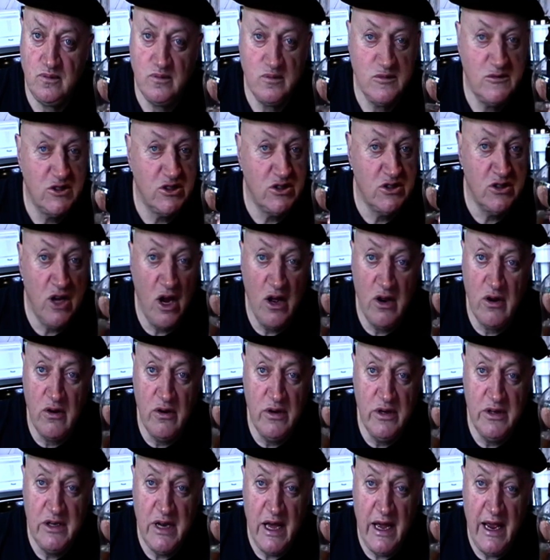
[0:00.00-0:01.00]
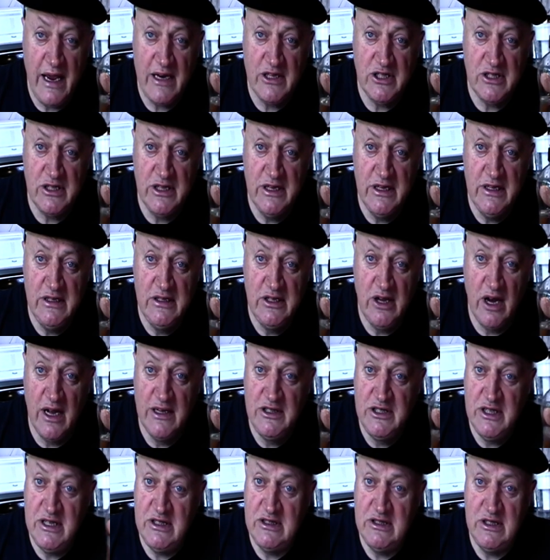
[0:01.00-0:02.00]
It's no good actually
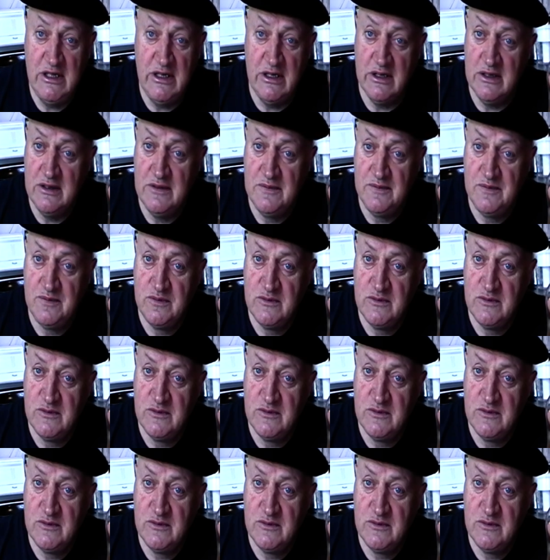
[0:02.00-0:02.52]
digesting it.